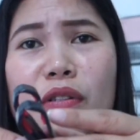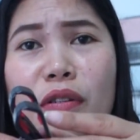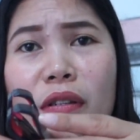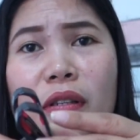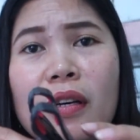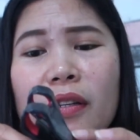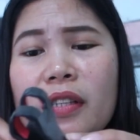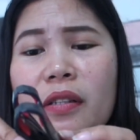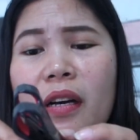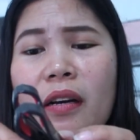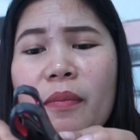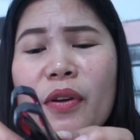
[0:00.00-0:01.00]
looks, these
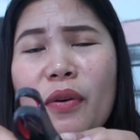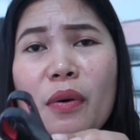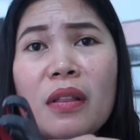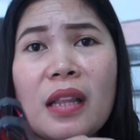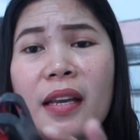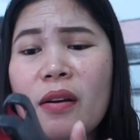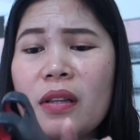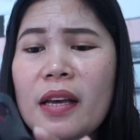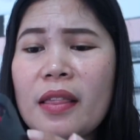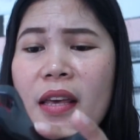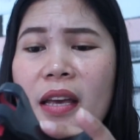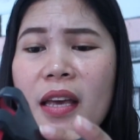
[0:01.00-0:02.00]
you know, online
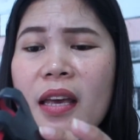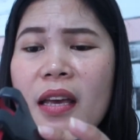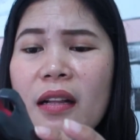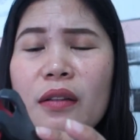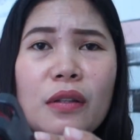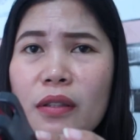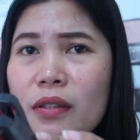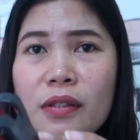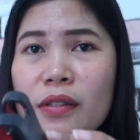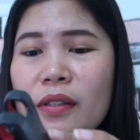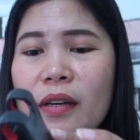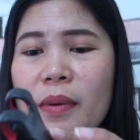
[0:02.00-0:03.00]
TV
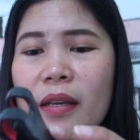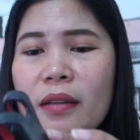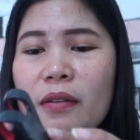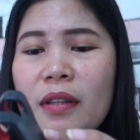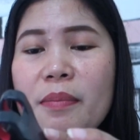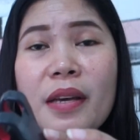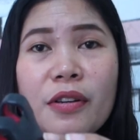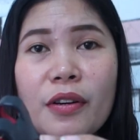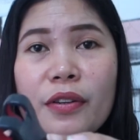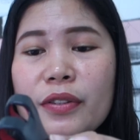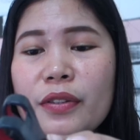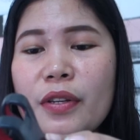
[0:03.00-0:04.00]
looks, I mean, online
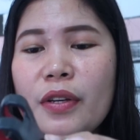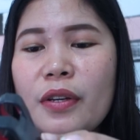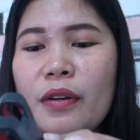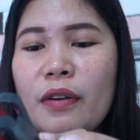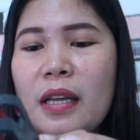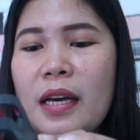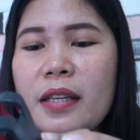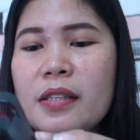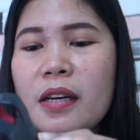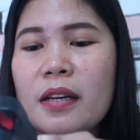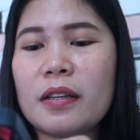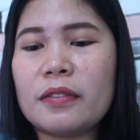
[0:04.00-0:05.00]
pictures, online
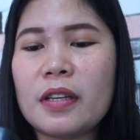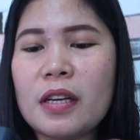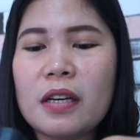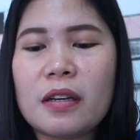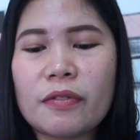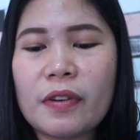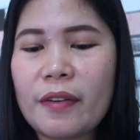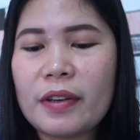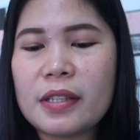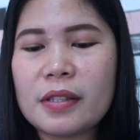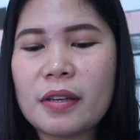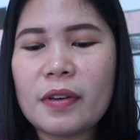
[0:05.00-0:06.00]
stuff are very
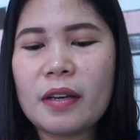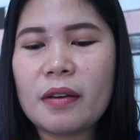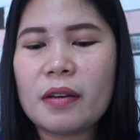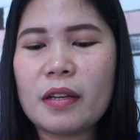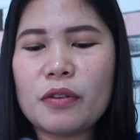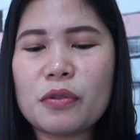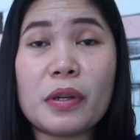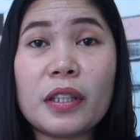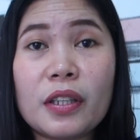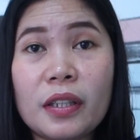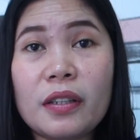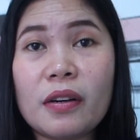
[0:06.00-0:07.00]
deceiving. It looks
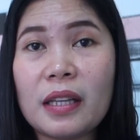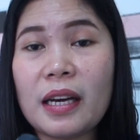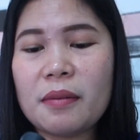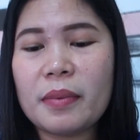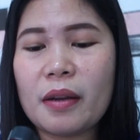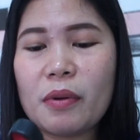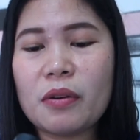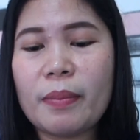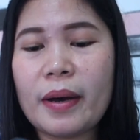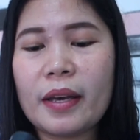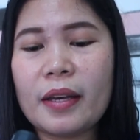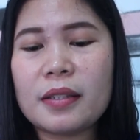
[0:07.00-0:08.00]
really good online, but then when you
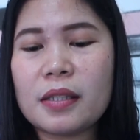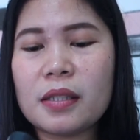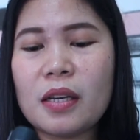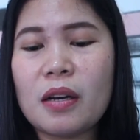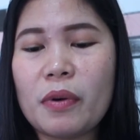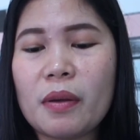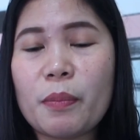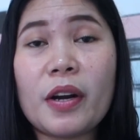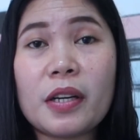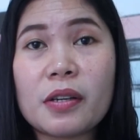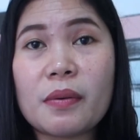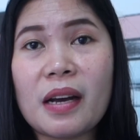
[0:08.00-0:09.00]
buy it, when the
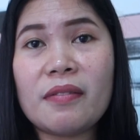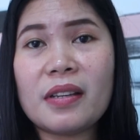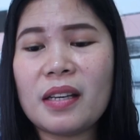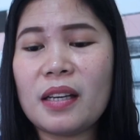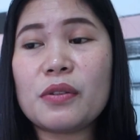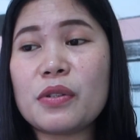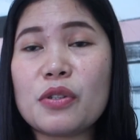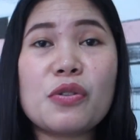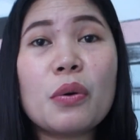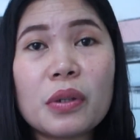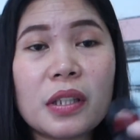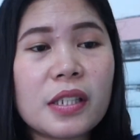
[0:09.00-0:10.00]
product arrives, it looks
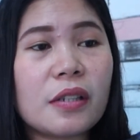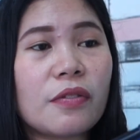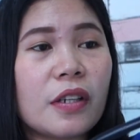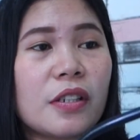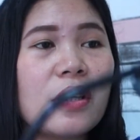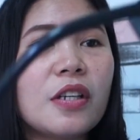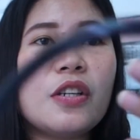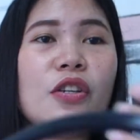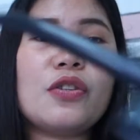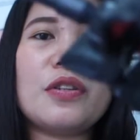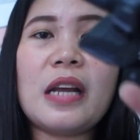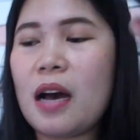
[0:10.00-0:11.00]
totally different.
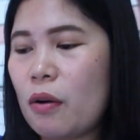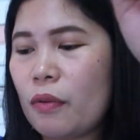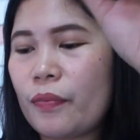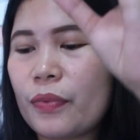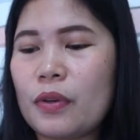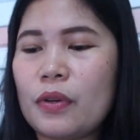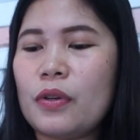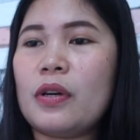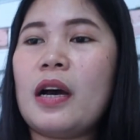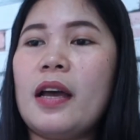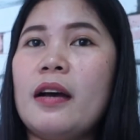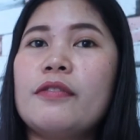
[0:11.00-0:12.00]
So now
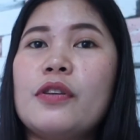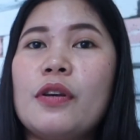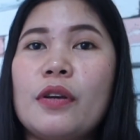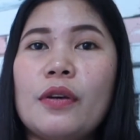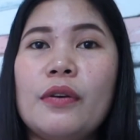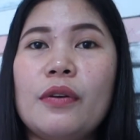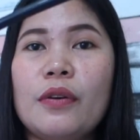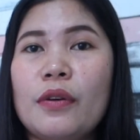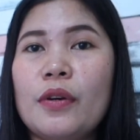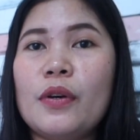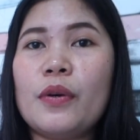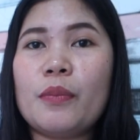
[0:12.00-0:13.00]
I have to
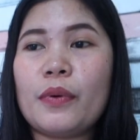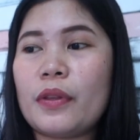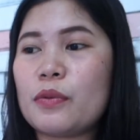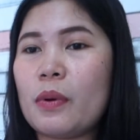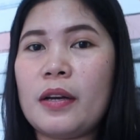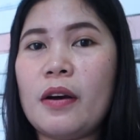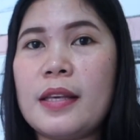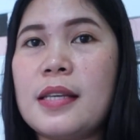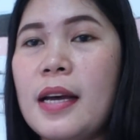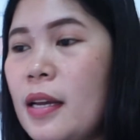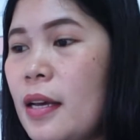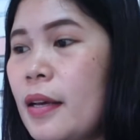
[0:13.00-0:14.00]
put this one on the side.